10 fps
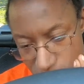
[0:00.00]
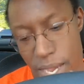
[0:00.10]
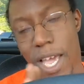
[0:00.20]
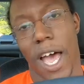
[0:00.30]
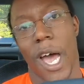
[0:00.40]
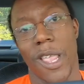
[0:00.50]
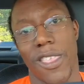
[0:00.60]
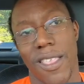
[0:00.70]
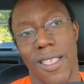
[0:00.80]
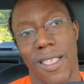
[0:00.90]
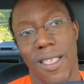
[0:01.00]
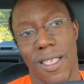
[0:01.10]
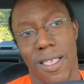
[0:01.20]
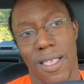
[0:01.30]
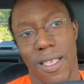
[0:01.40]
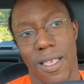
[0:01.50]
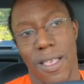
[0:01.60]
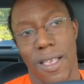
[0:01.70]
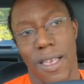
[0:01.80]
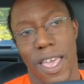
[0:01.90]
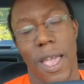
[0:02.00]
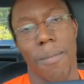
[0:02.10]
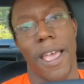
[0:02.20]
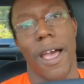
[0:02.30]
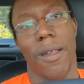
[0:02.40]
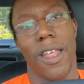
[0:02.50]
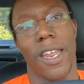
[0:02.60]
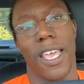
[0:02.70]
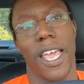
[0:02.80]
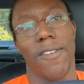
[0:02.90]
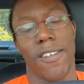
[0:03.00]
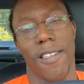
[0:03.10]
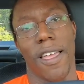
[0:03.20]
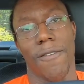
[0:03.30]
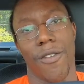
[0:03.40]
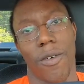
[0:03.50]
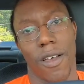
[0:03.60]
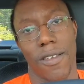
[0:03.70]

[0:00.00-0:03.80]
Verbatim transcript: But God came down and he gave his life for